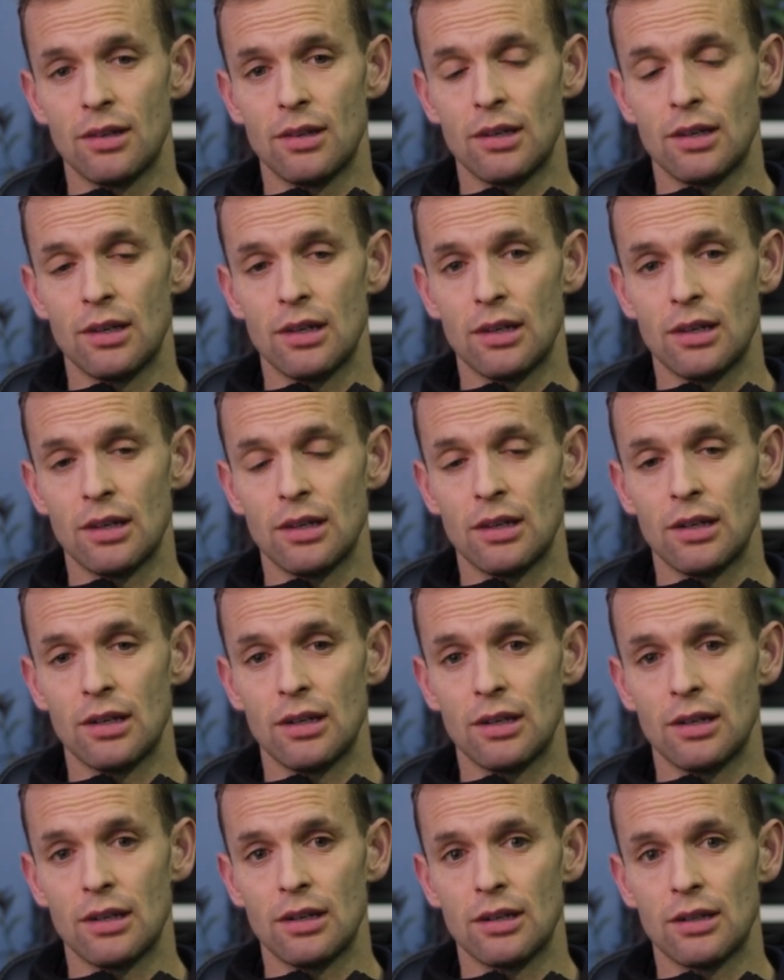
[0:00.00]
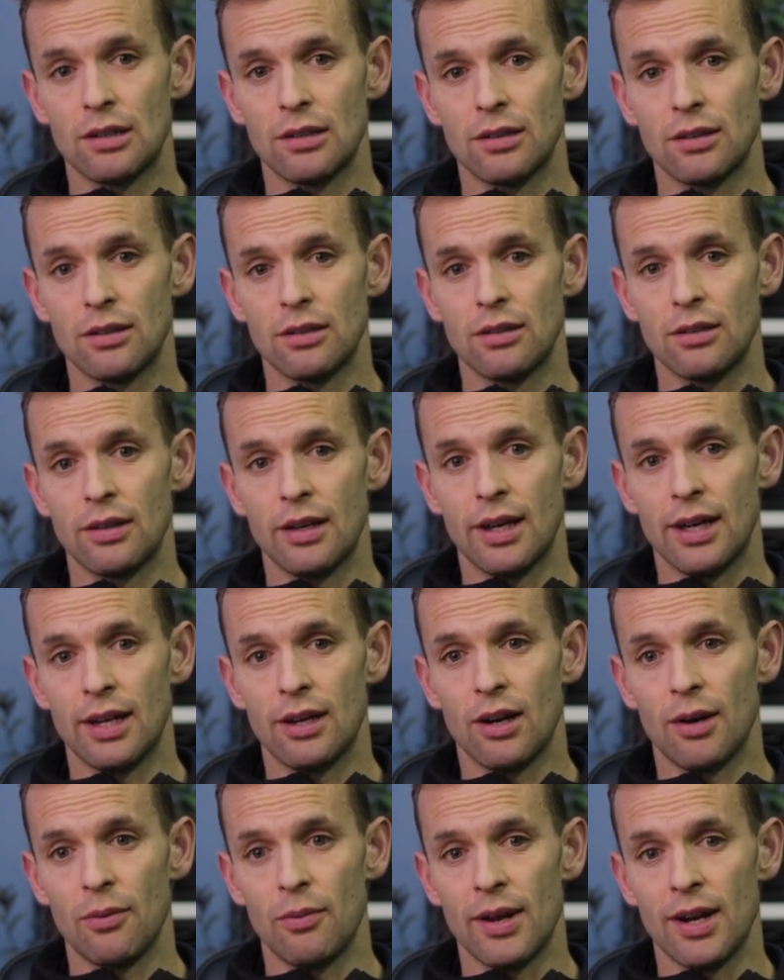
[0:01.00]

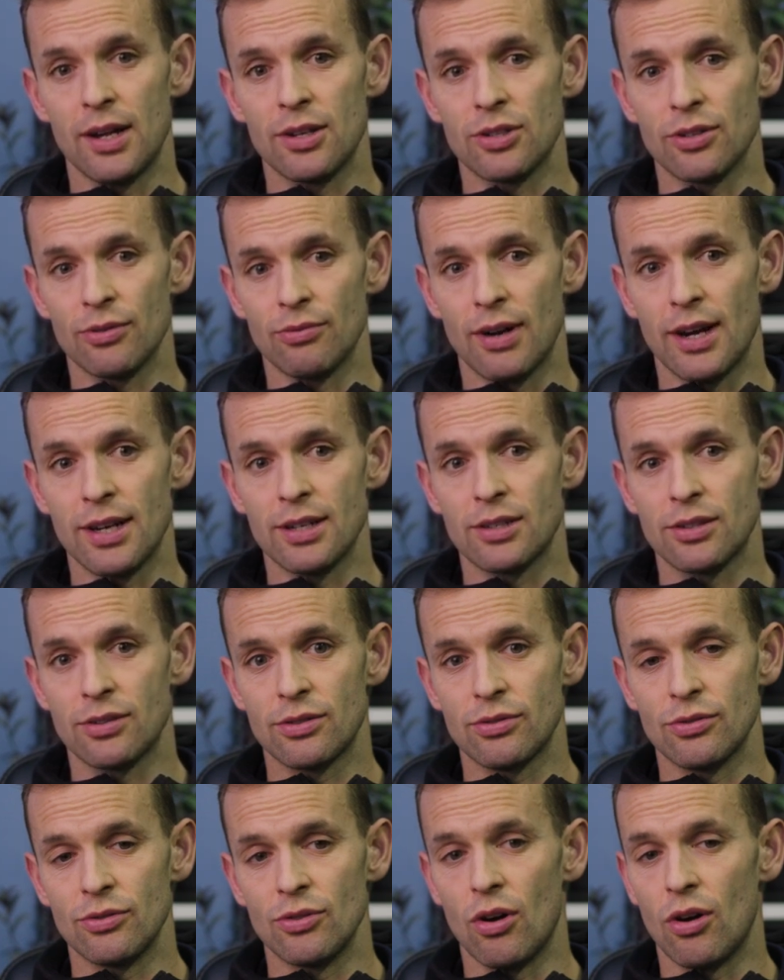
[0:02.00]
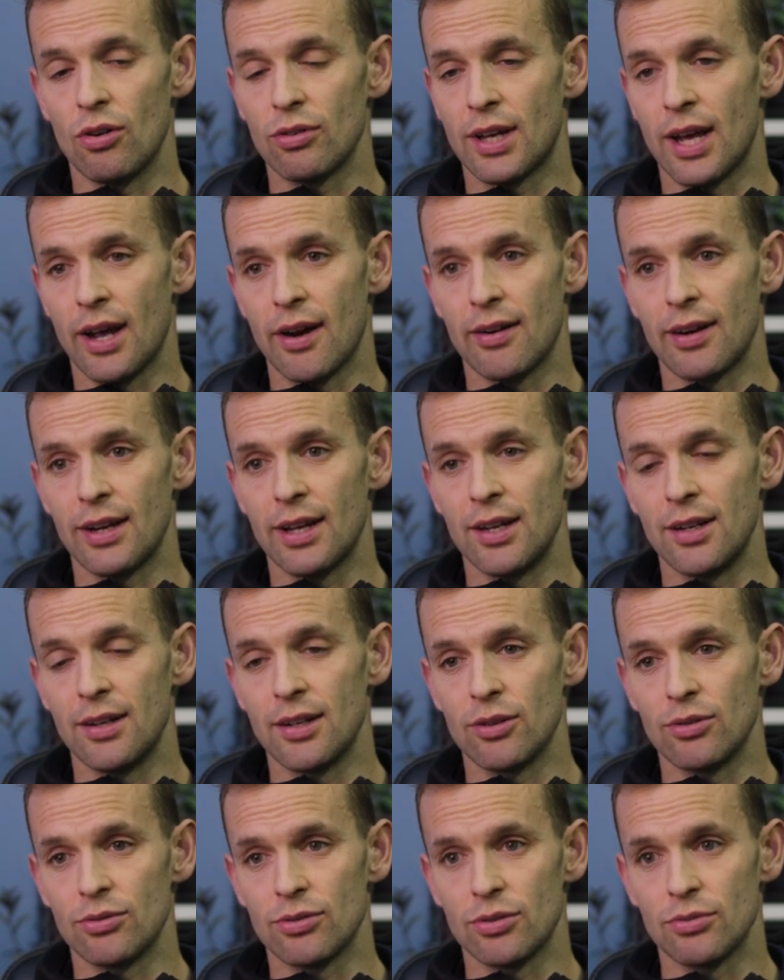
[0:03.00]
I went into the race not carrying any
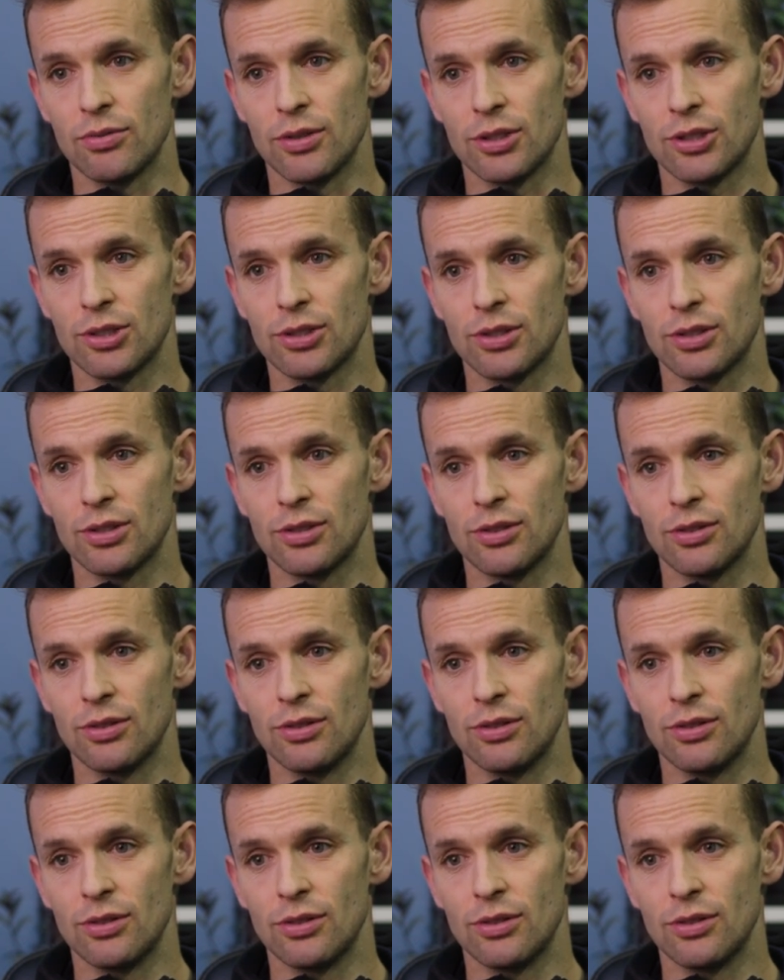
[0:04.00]
niggles, which